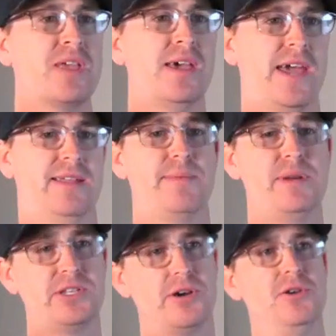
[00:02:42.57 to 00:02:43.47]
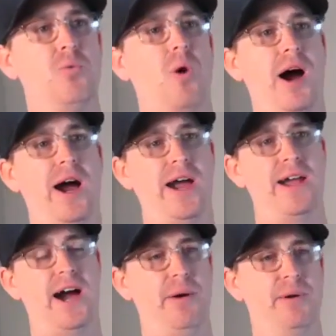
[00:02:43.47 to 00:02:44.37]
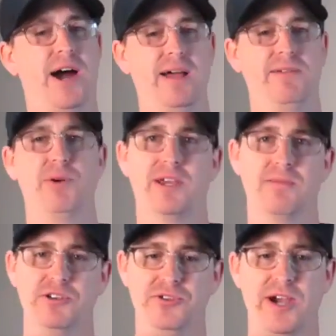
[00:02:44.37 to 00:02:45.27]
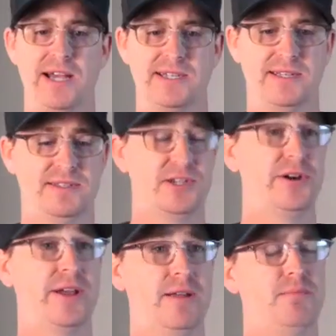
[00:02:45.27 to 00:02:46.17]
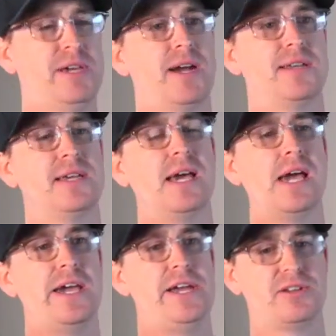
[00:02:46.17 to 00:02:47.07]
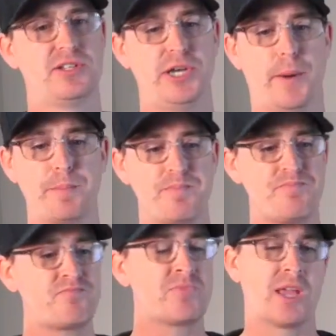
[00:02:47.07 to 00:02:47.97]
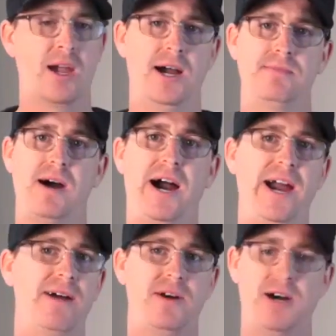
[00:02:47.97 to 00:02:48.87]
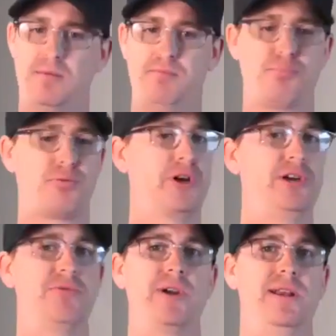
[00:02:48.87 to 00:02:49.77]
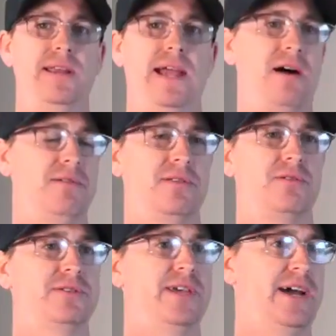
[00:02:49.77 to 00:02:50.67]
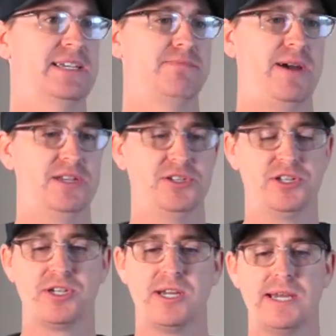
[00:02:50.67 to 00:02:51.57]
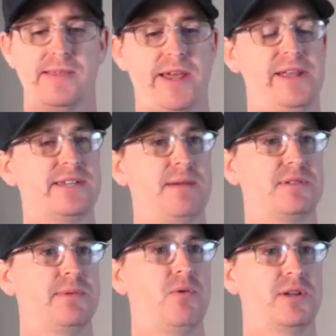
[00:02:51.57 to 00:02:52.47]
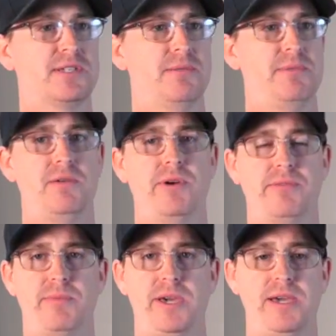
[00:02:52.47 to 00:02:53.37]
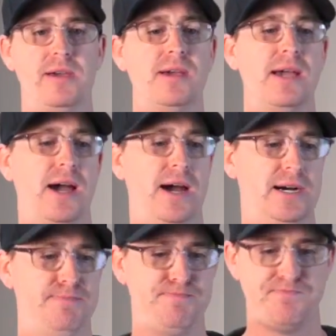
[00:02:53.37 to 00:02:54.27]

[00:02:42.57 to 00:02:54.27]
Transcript: And let me tell you why I would highly recommend you guys considering it. Because here's the deal. I have a pre-written out little text message that anytime somebody wants to meet with me, um,